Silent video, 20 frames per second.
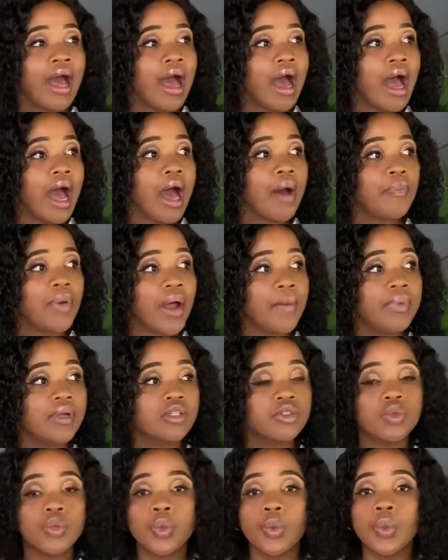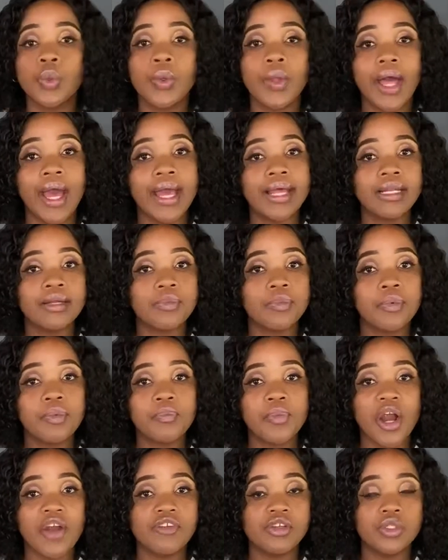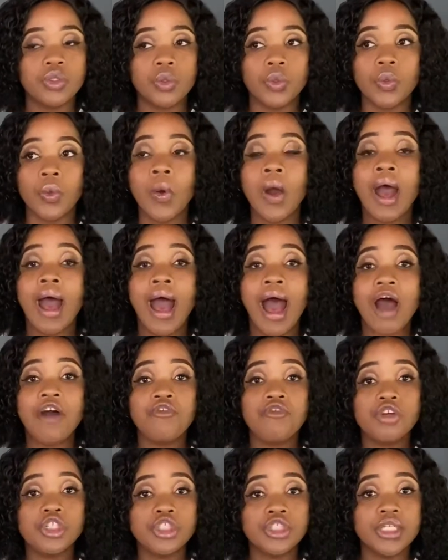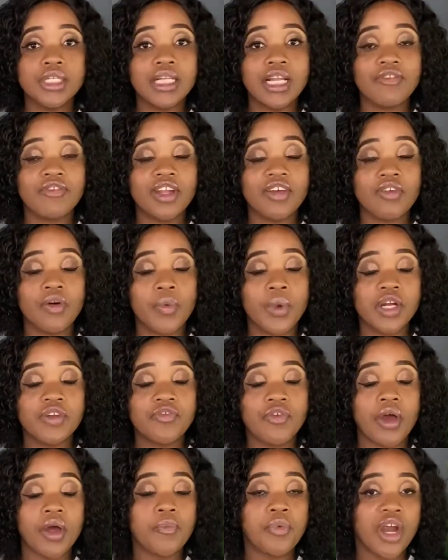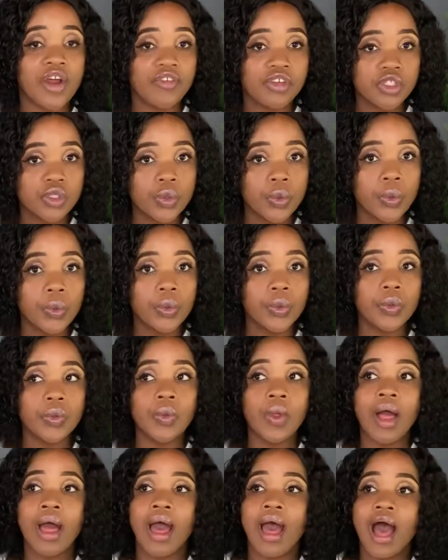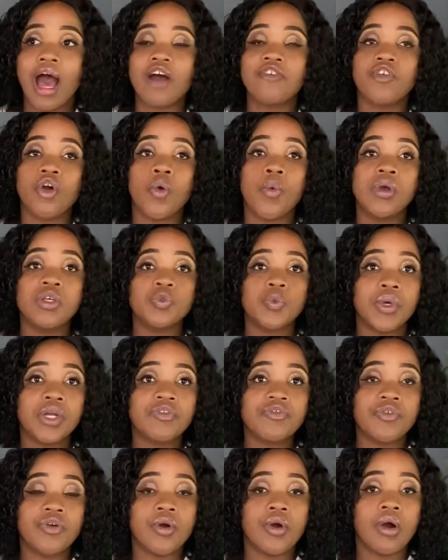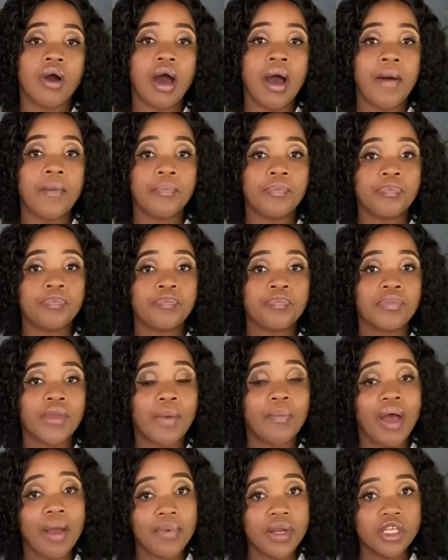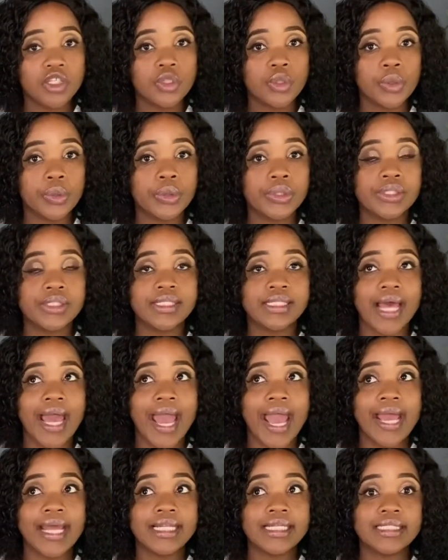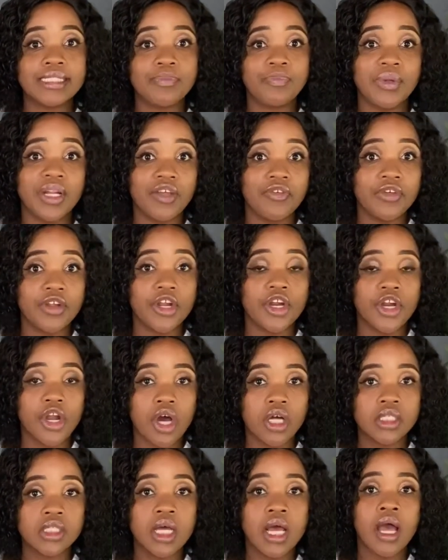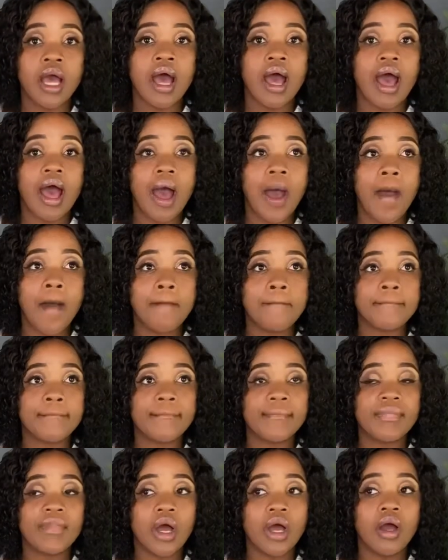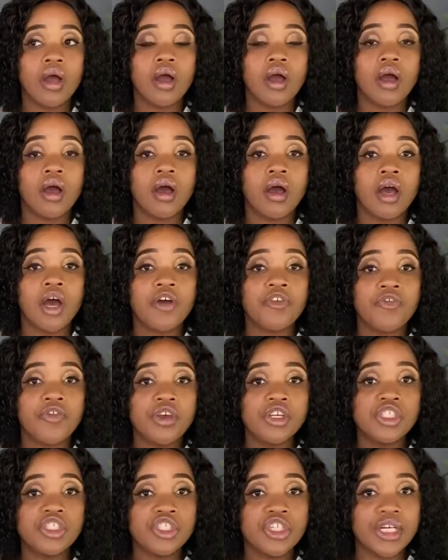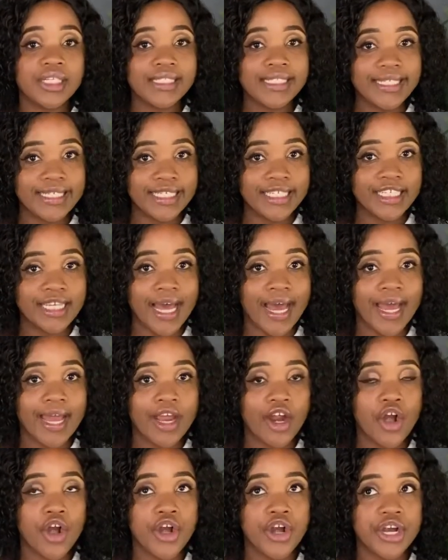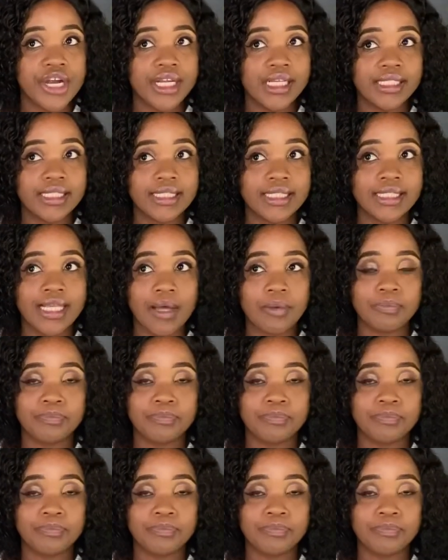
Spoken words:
a public school and private school? Unfortunately, I've never worked for a private school. I've always worked for public schools, and believe it or not, a first year teacher earns